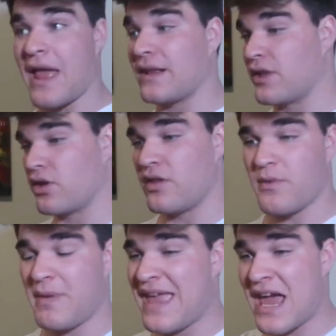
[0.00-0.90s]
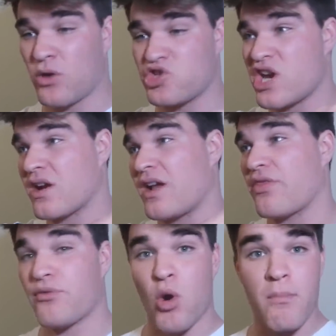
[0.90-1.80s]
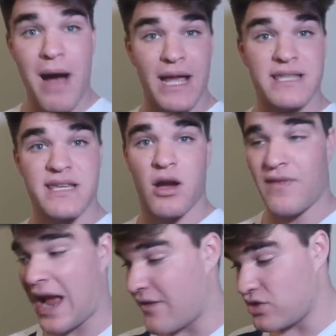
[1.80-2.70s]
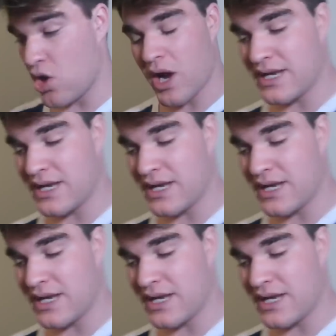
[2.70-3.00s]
Like, literally, the piano chair got thrown by itself. Like, I have no